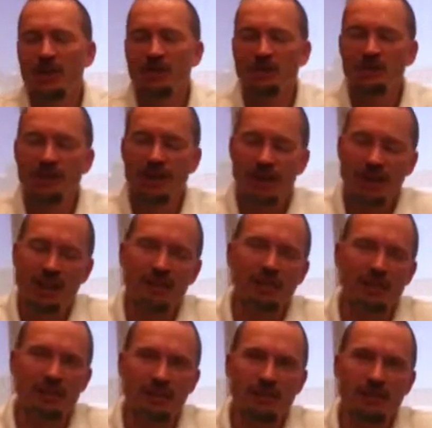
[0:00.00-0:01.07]
So you got to
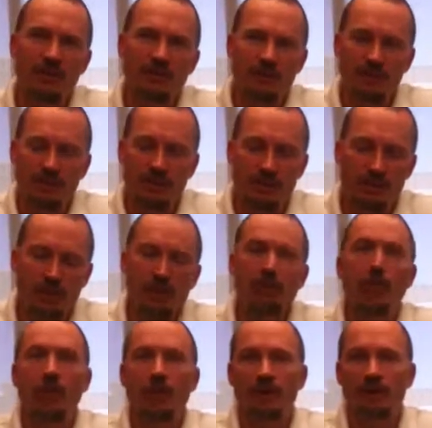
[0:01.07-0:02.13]
keep it to
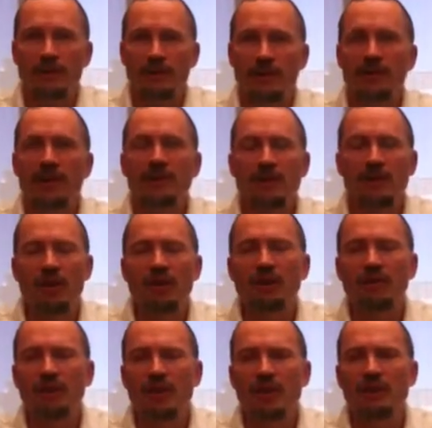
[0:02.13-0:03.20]
the point. I think that's the
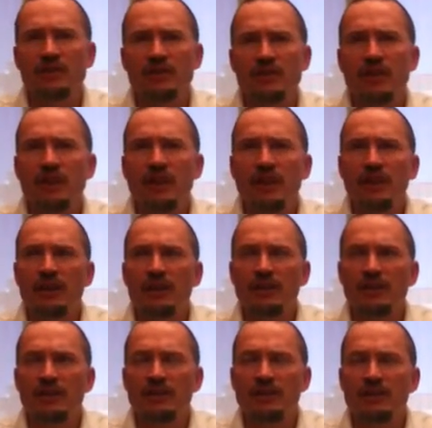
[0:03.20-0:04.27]
hardest thing is
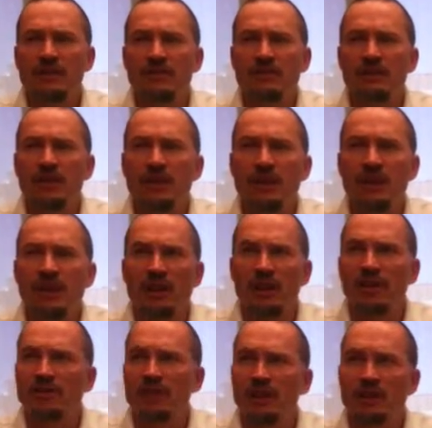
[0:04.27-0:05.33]
if you, and
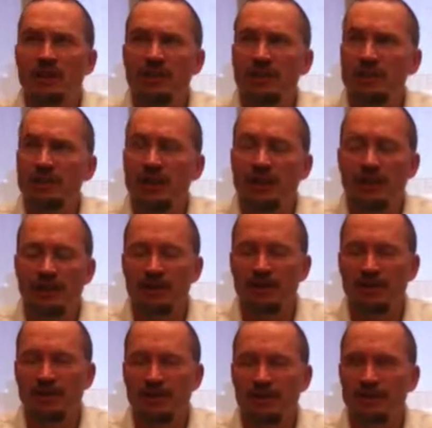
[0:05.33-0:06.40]
I try to teach this to my
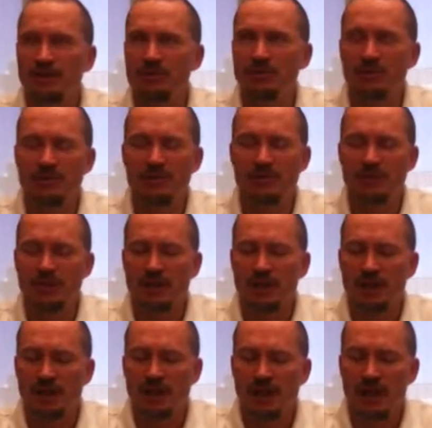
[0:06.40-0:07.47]
undergraduate students, is
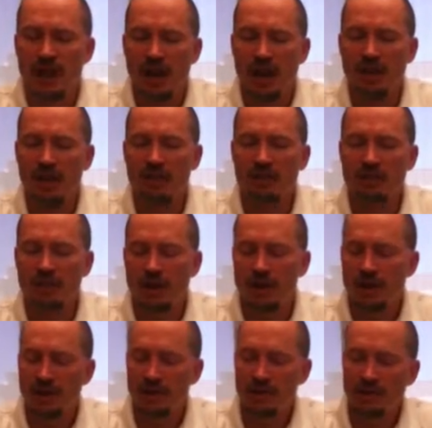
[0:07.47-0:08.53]
how do
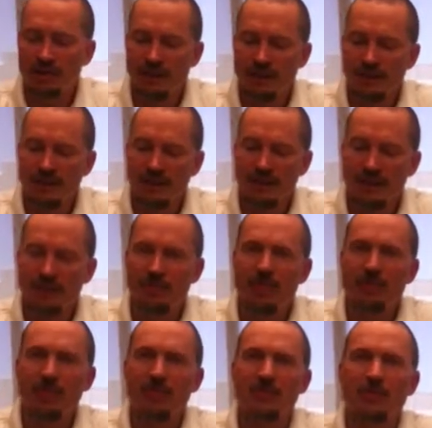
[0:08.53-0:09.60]
I get
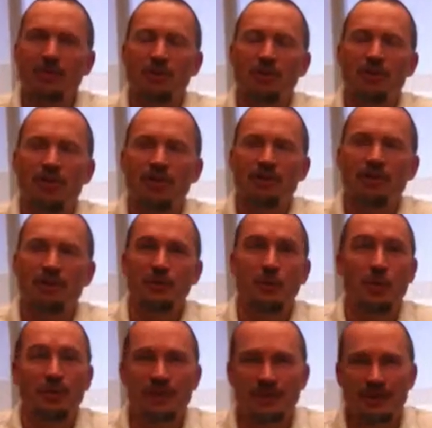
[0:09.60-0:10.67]
my message across in
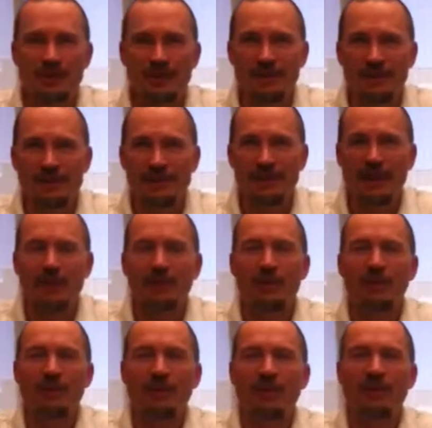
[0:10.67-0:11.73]
one sentence? How do
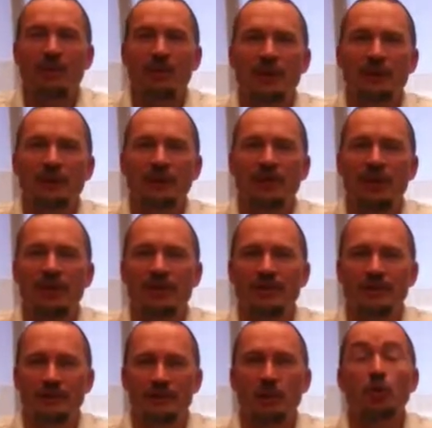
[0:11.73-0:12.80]
I get my message
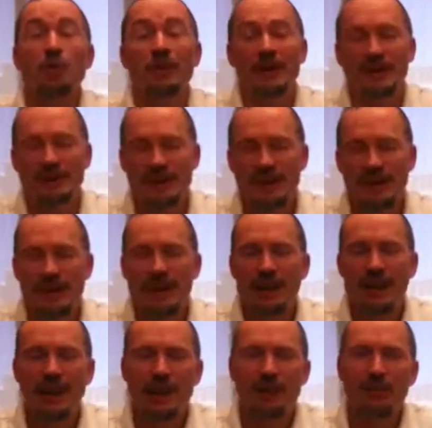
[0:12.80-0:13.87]
across in 2 minutes?
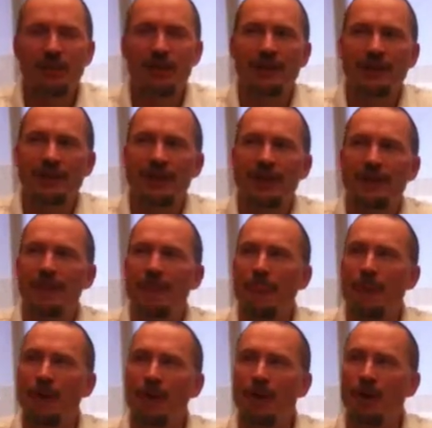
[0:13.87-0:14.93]
how do I take
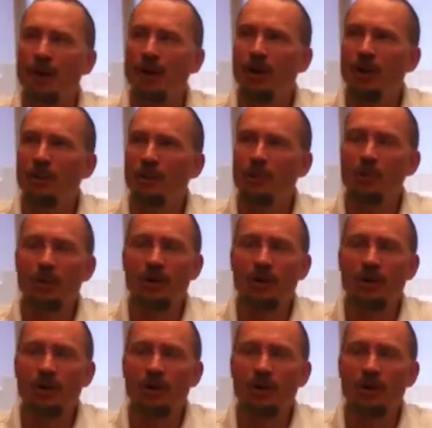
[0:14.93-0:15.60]
all this